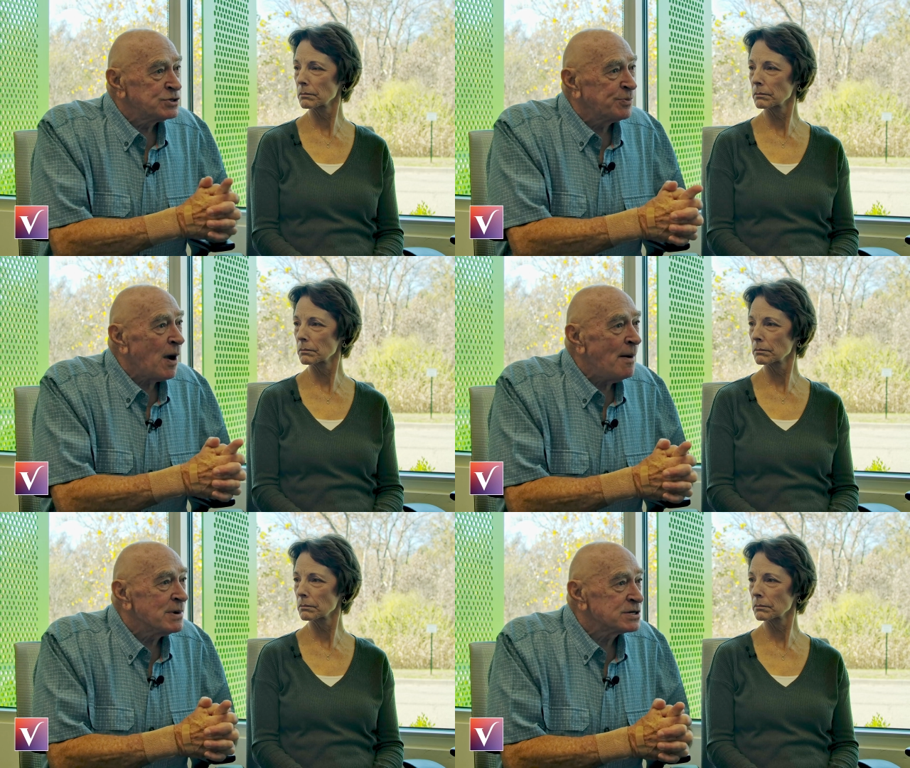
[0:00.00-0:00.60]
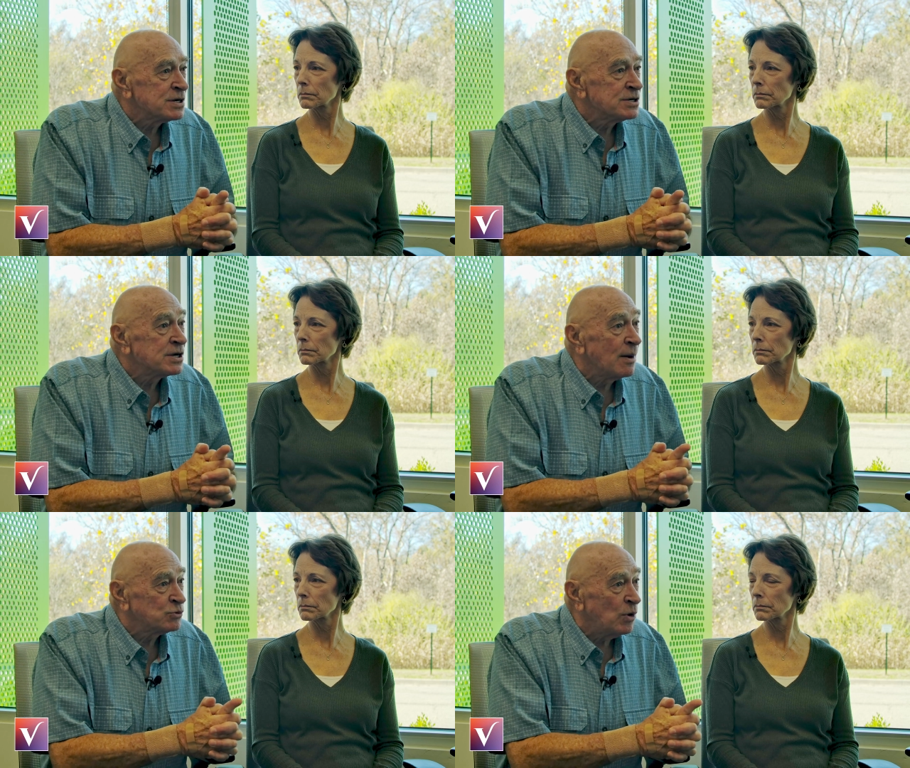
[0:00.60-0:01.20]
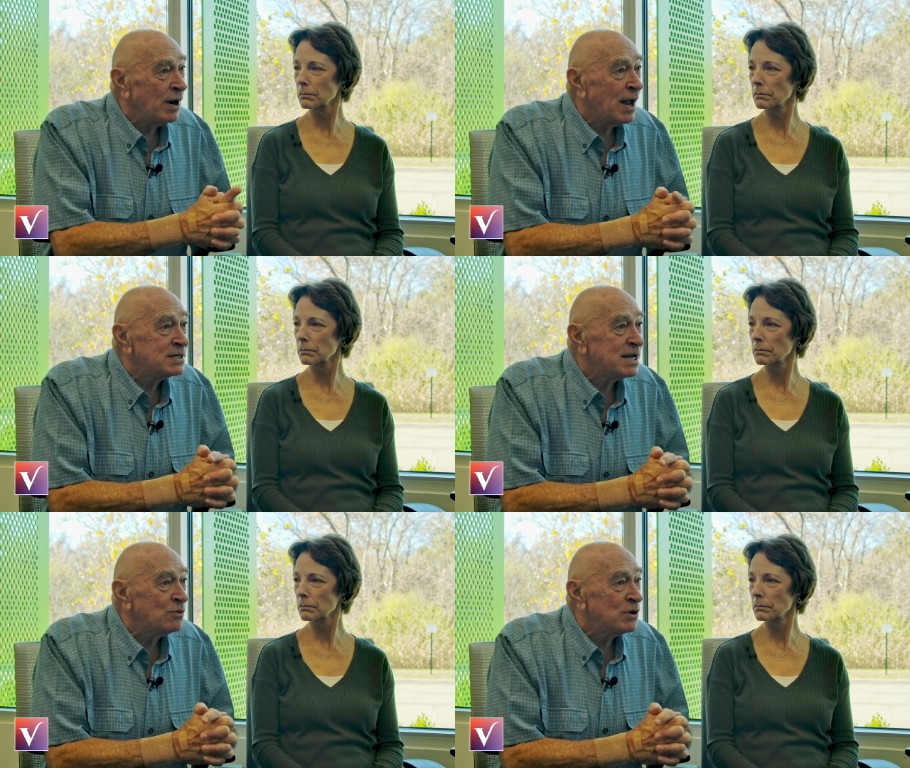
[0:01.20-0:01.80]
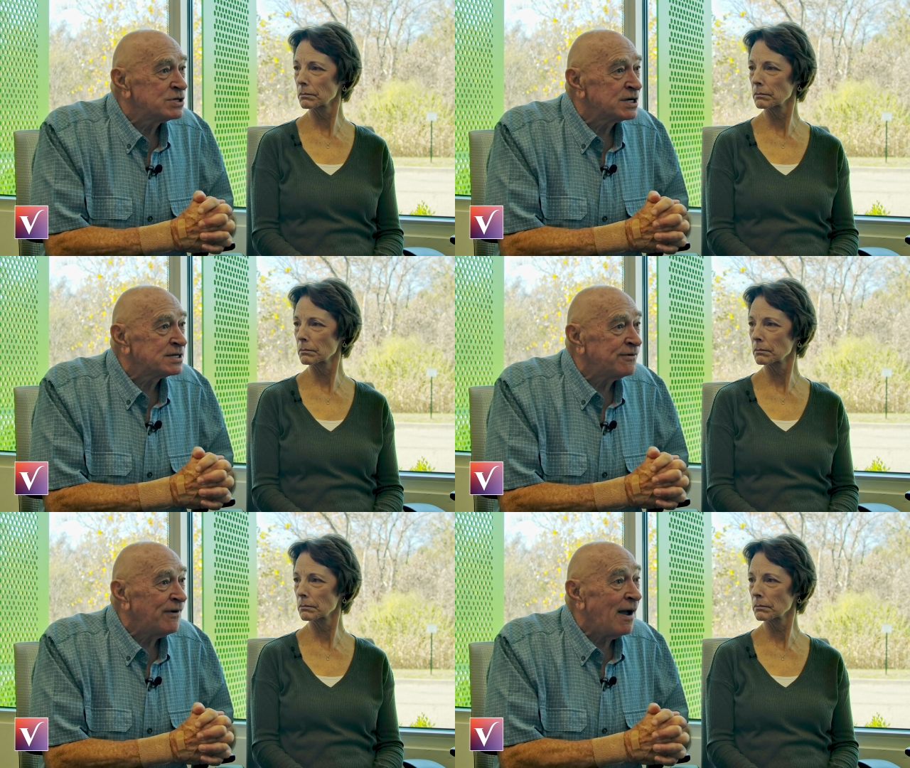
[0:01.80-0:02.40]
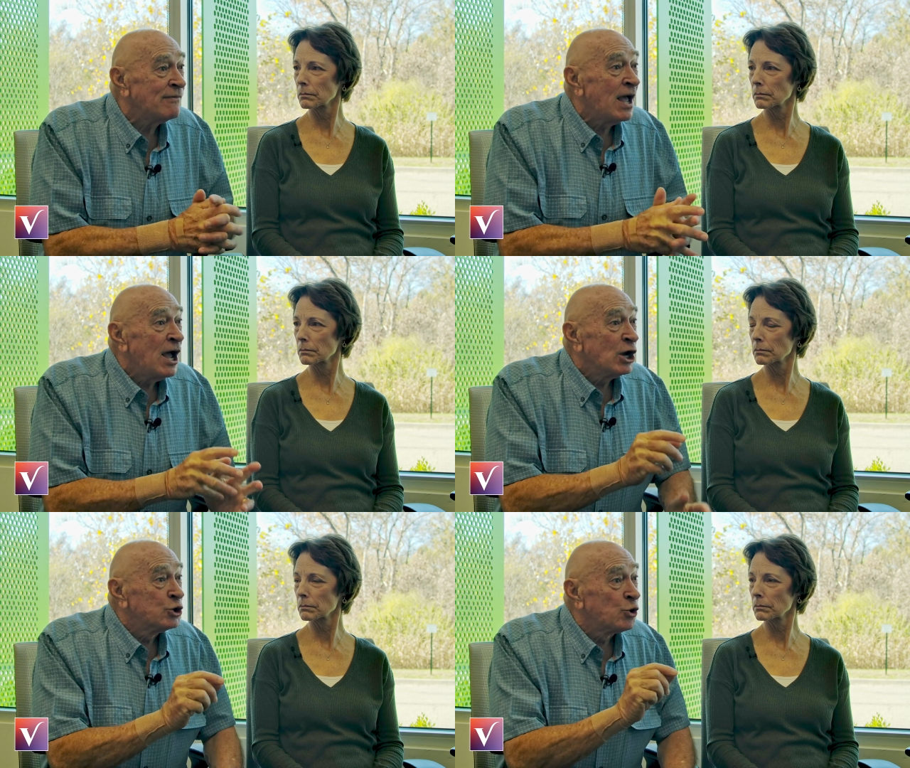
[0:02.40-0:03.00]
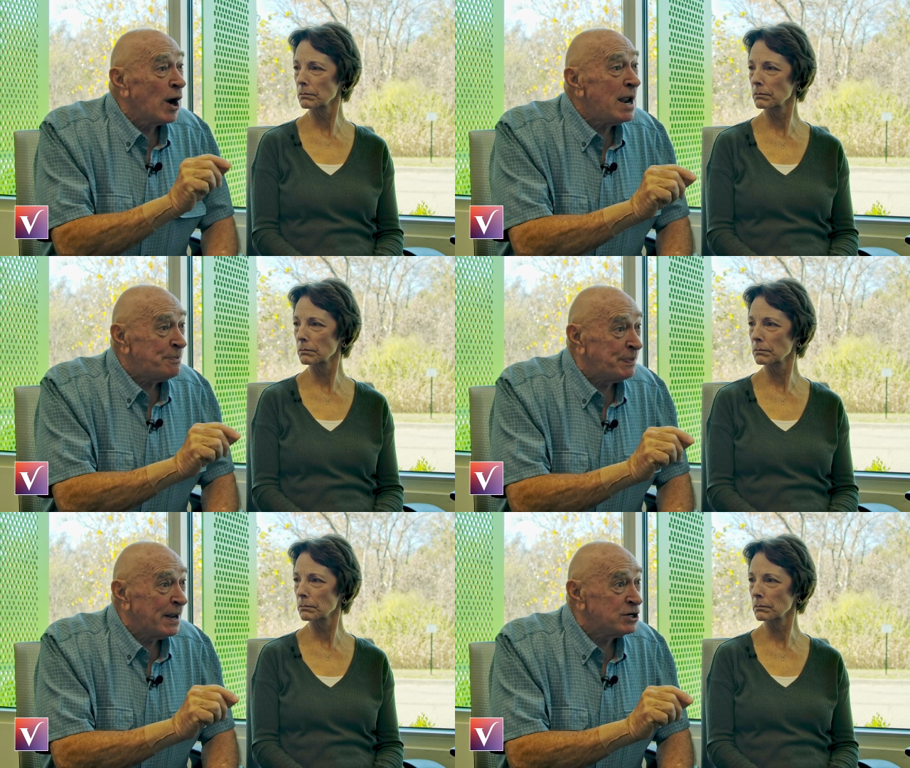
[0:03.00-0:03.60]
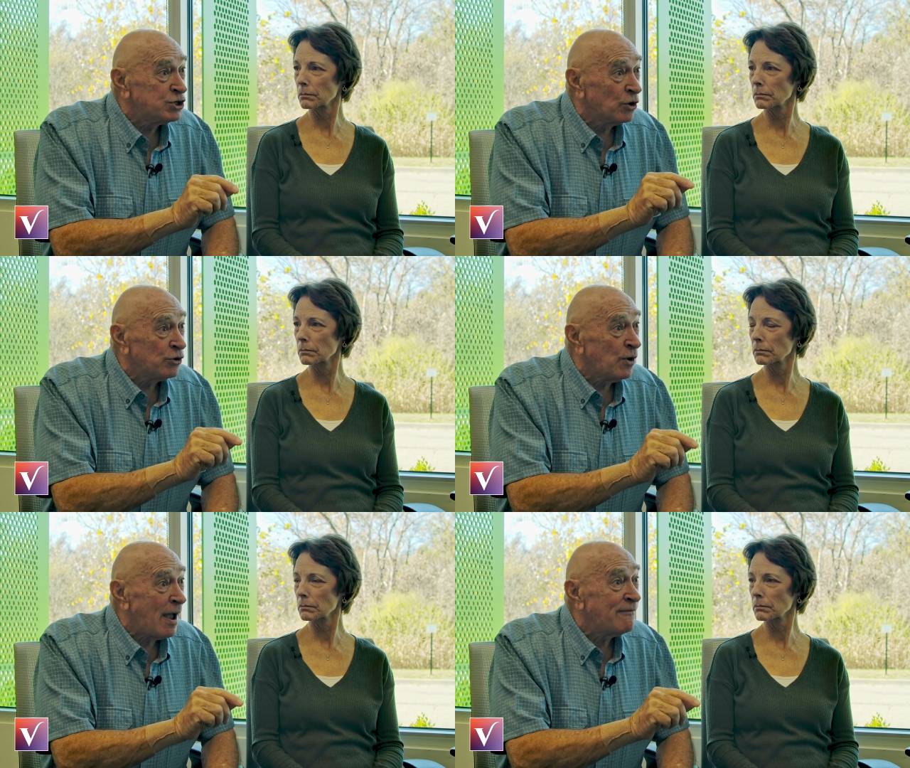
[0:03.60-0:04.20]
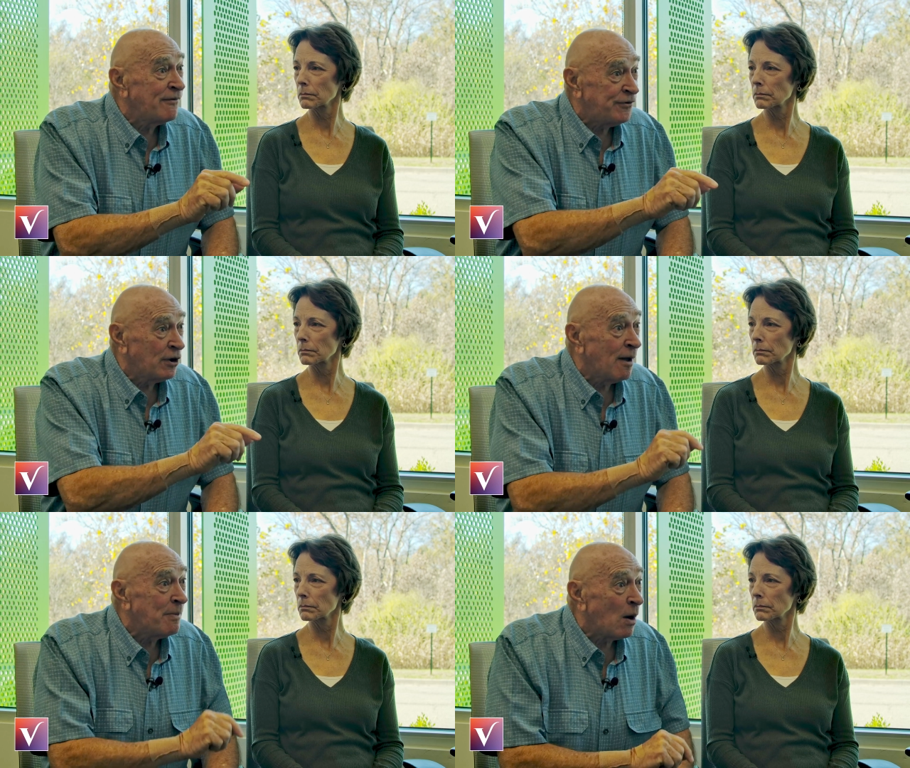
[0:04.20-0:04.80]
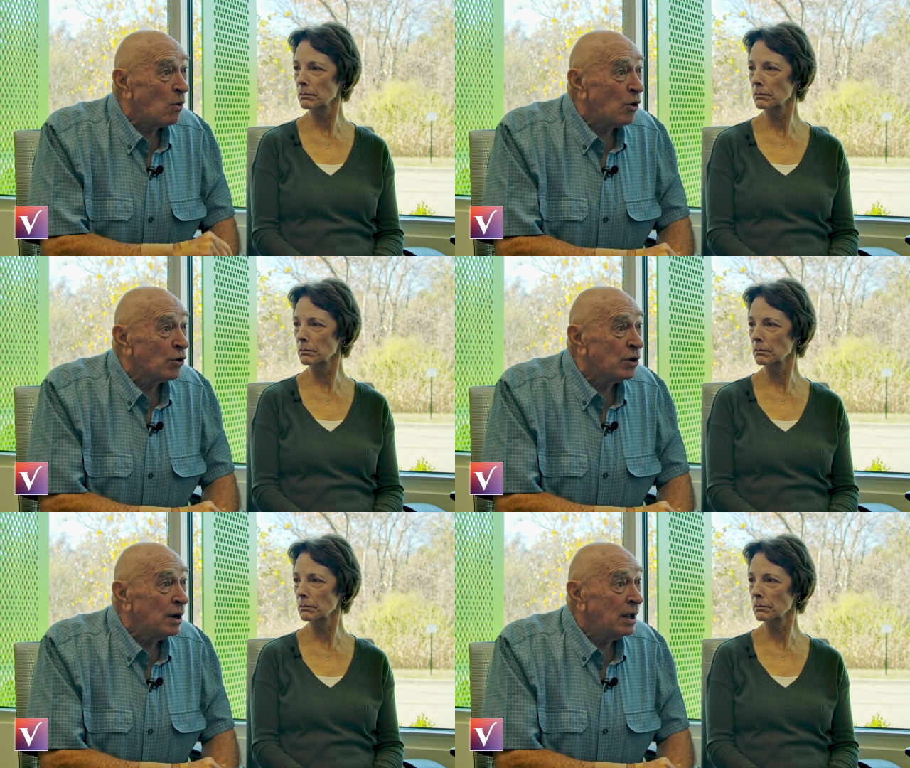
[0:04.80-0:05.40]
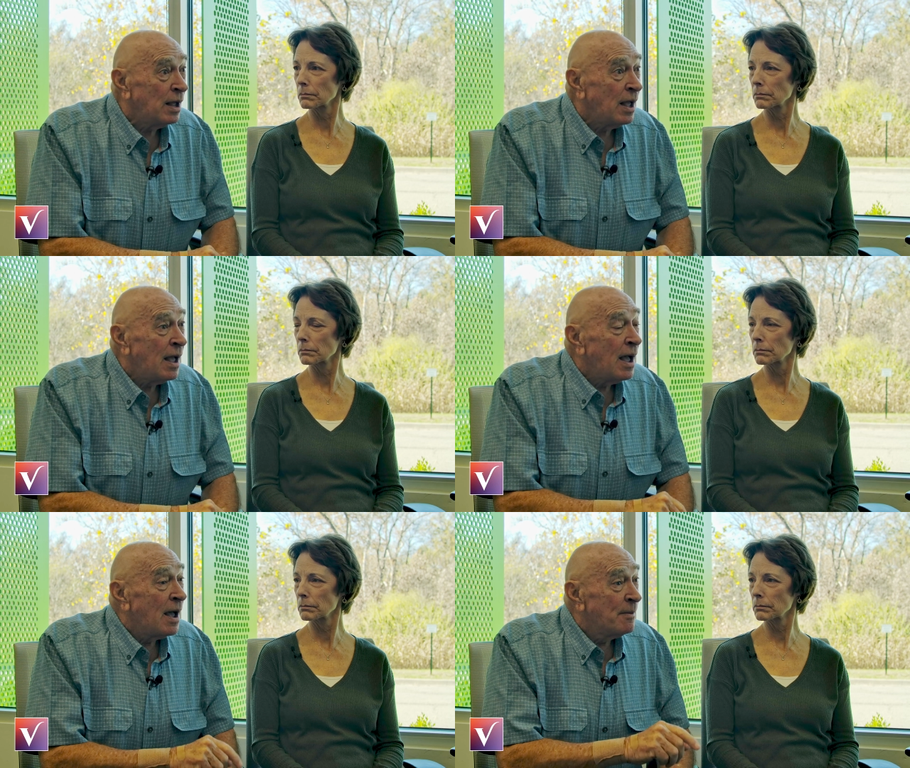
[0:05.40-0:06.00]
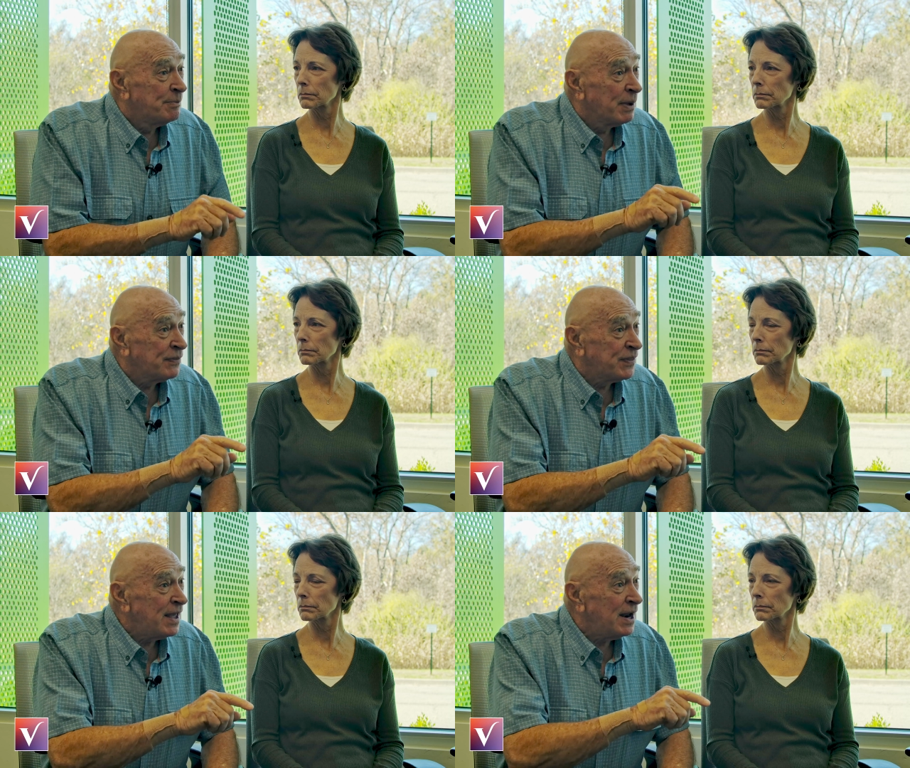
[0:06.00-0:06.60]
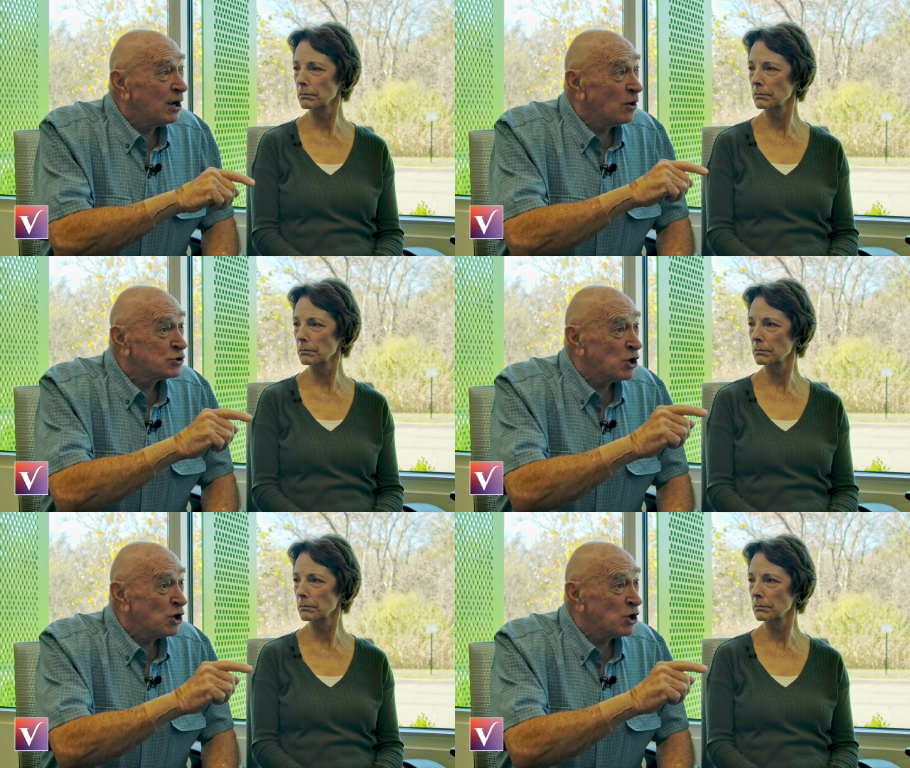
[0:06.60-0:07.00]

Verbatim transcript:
Speaker 1: Here's a promise Psalms 119, 165. Great peace shall you have if you love my word. Mm -hmm. But then it